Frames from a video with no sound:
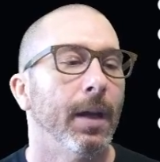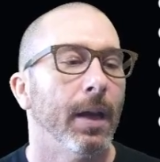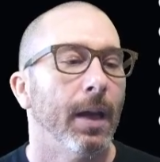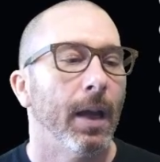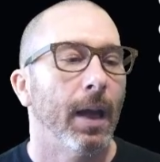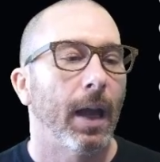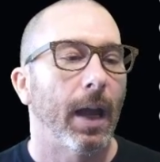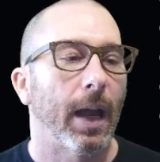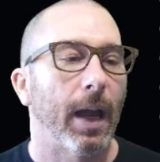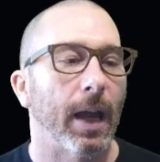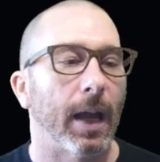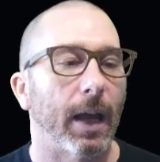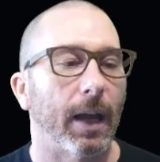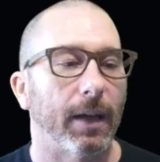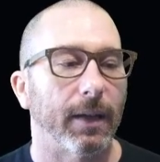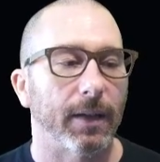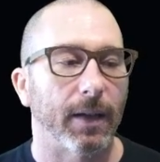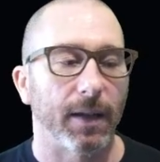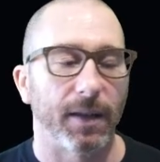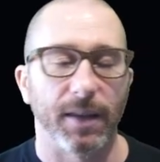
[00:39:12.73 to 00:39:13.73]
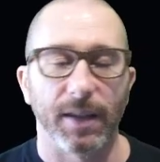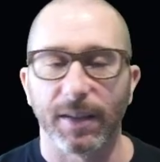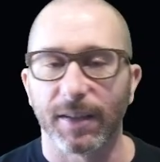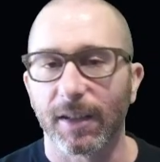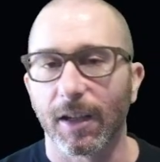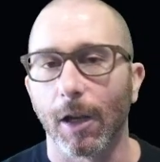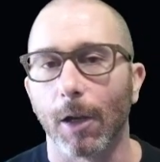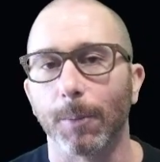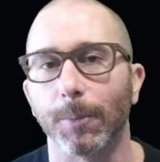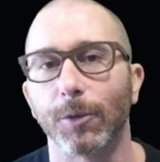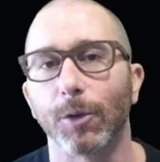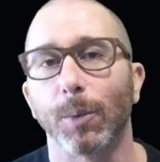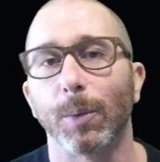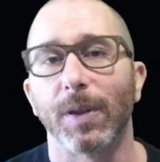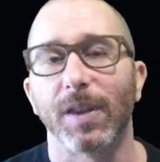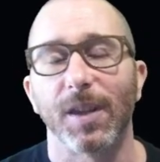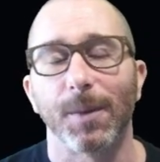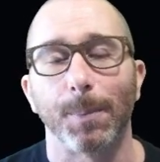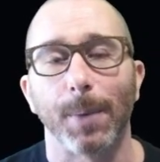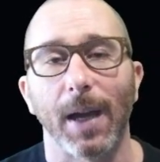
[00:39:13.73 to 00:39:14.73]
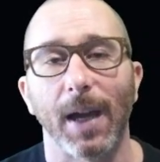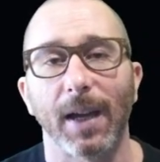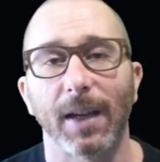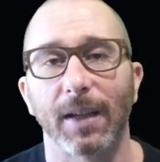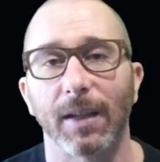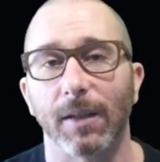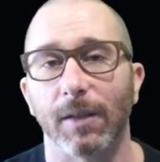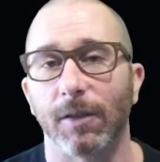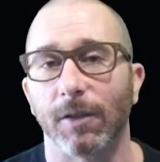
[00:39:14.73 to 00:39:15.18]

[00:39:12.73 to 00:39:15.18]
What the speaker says: And this comes with the package.